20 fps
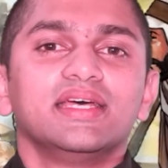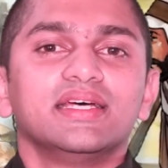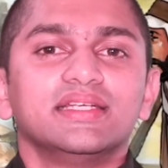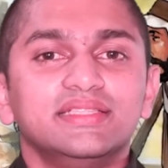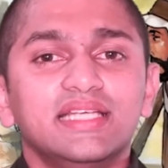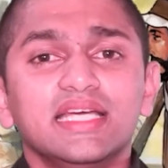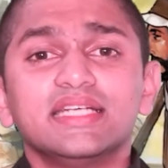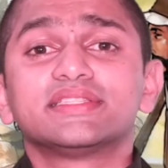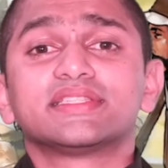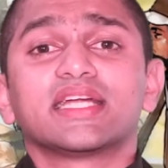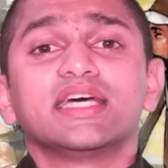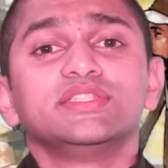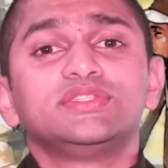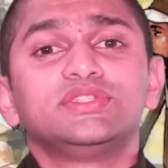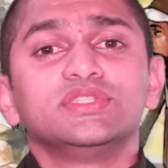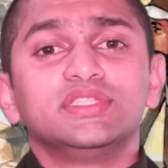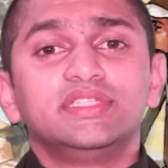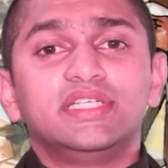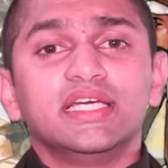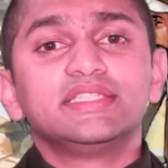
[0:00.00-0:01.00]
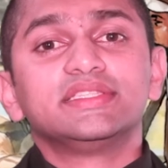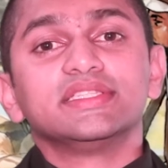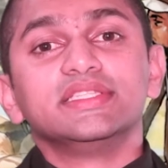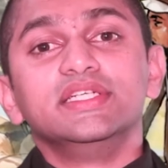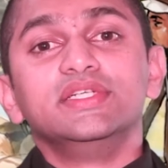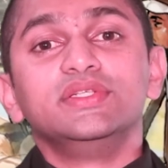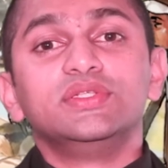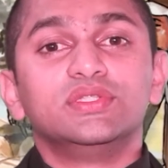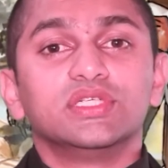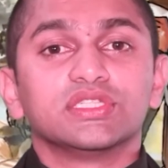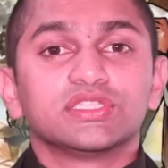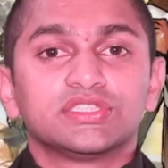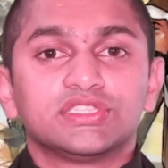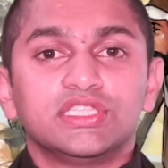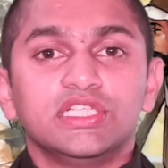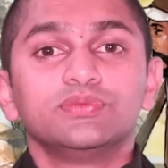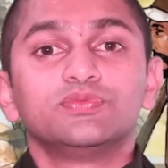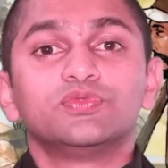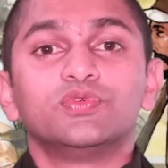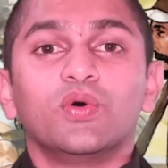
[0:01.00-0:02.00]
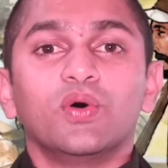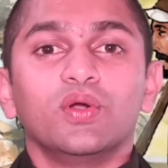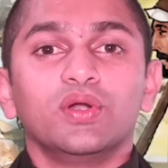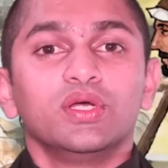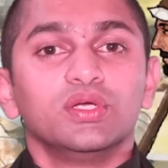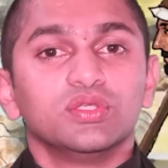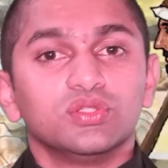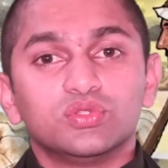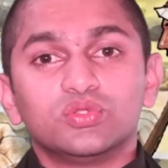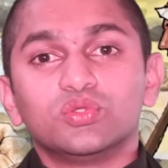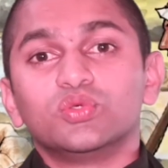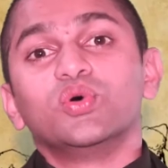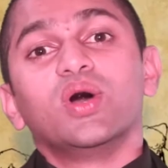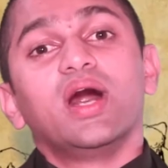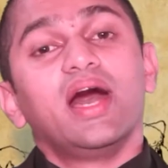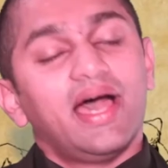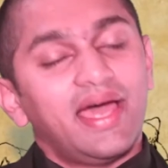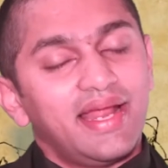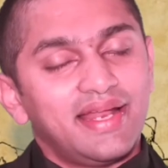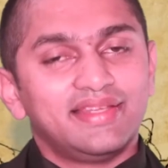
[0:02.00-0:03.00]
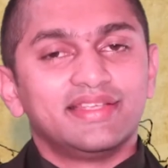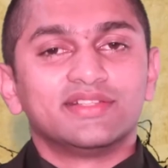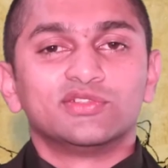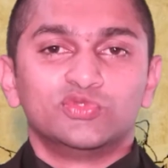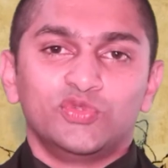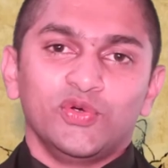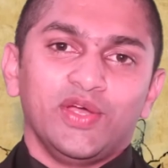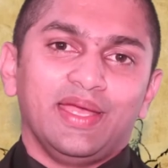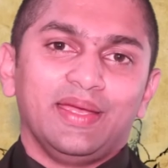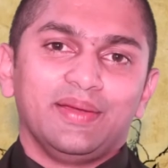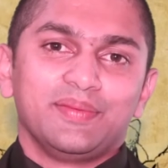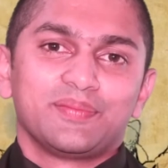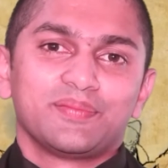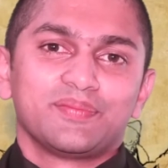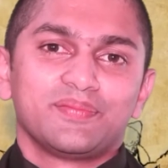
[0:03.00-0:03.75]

They try to get into the sheepfold through another way.